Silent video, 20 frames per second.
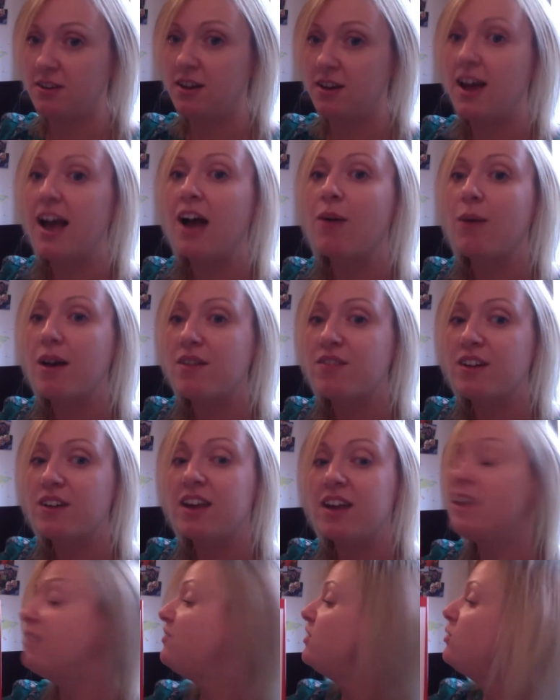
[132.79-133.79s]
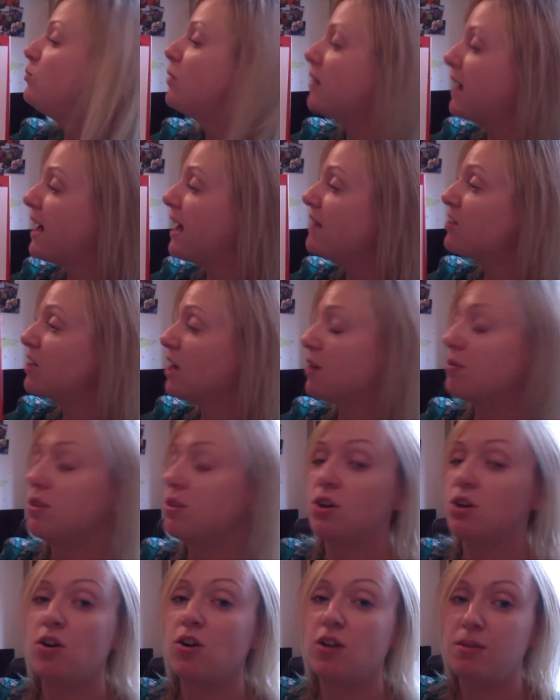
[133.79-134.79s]
However, if you want to have a go at
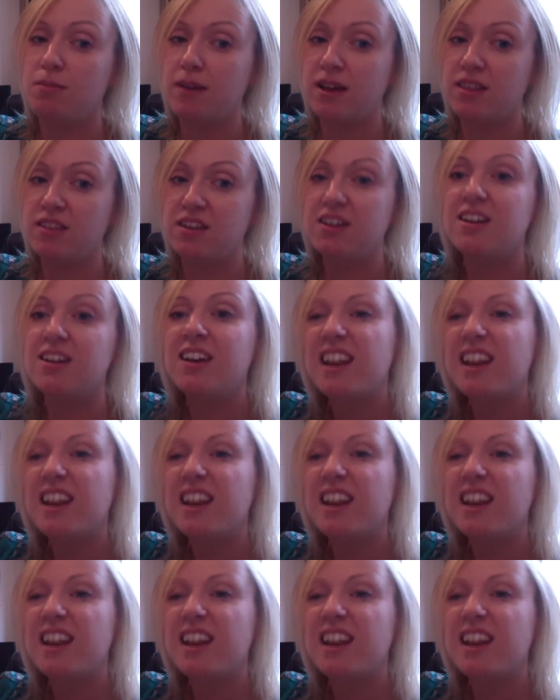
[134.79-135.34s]
the column method,